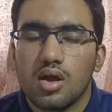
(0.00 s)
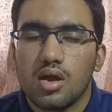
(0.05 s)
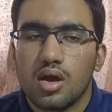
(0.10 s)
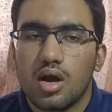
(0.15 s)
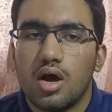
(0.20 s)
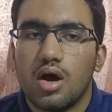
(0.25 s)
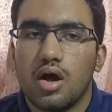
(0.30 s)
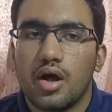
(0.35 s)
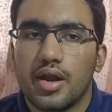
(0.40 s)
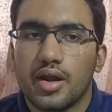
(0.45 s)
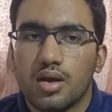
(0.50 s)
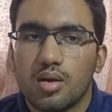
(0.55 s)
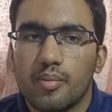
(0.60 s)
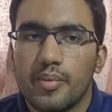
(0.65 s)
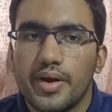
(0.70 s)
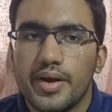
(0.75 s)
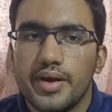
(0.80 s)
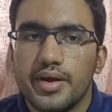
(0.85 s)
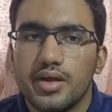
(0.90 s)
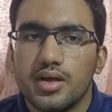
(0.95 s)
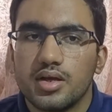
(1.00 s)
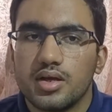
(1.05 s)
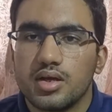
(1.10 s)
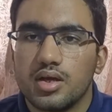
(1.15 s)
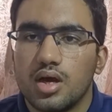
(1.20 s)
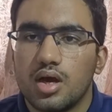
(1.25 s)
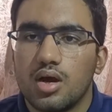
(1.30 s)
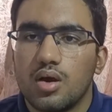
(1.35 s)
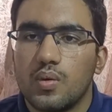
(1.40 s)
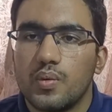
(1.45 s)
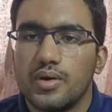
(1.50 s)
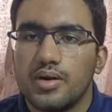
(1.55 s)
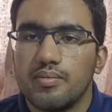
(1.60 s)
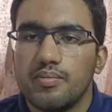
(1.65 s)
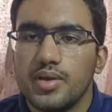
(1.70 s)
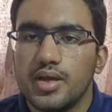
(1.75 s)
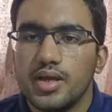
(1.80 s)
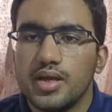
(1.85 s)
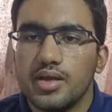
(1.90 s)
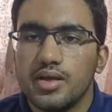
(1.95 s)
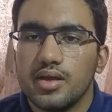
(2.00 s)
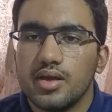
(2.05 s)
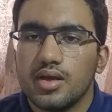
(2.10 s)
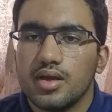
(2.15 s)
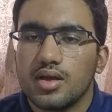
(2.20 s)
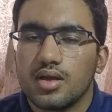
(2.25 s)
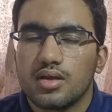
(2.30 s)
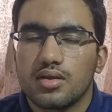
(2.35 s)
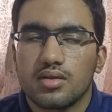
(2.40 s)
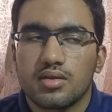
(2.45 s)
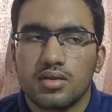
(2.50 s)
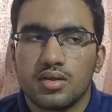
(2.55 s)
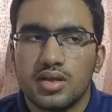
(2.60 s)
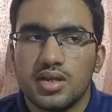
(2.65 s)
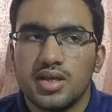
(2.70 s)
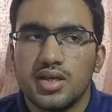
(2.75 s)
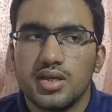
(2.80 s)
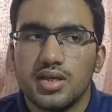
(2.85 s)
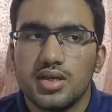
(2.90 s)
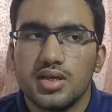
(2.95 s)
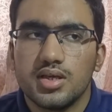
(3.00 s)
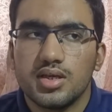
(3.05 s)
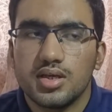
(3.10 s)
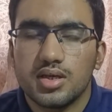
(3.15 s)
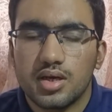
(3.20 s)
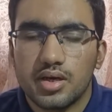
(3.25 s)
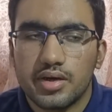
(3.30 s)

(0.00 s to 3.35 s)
recommend would be the